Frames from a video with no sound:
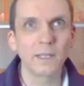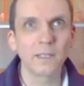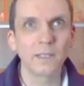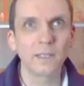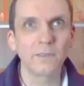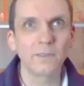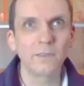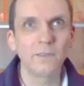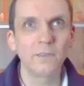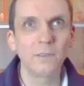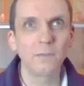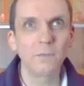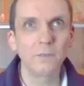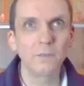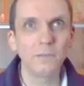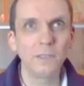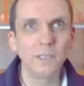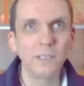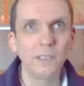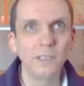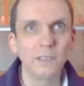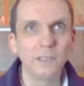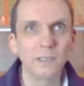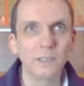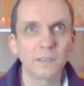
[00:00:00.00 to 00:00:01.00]

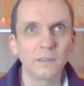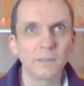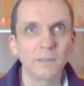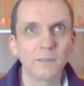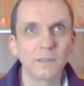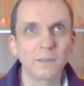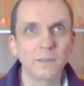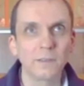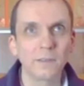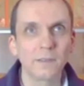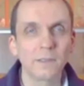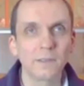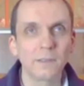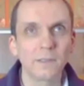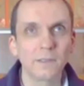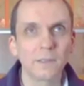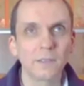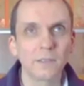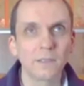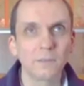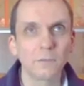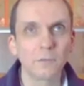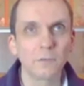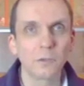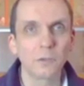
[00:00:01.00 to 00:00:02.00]
severe,
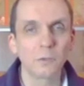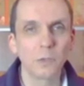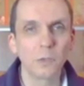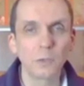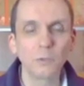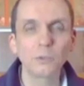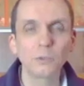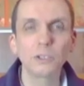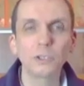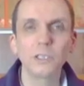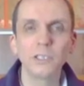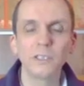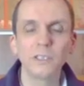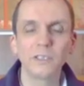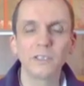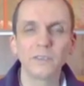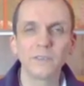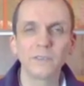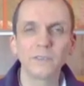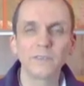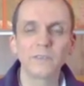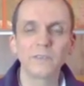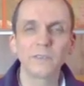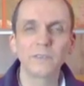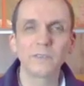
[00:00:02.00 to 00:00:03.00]

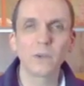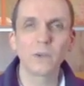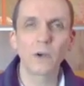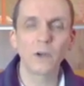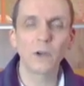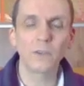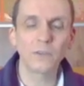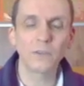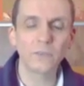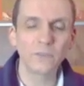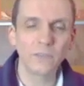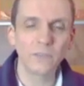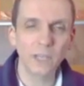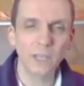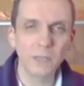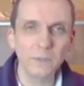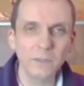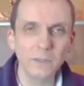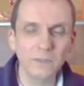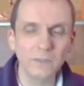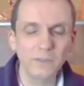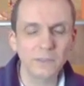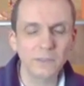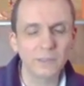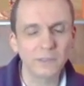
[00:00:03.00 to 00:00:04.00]
ferocious
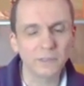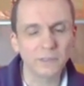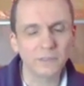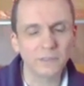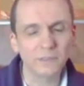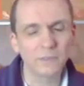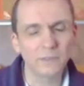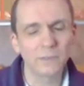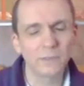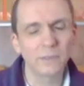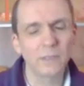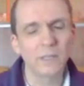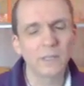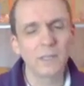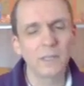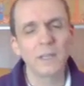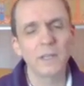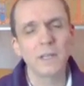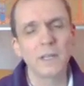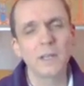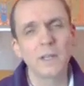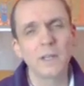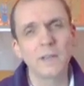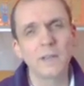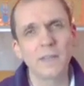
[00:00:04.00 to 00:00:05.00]
austerities
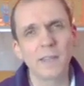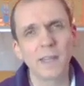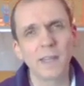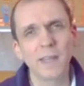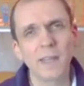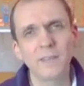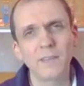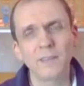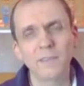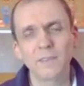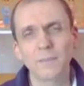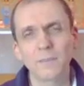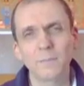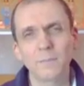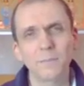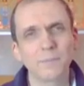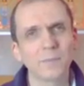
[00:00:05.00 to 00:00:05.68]
that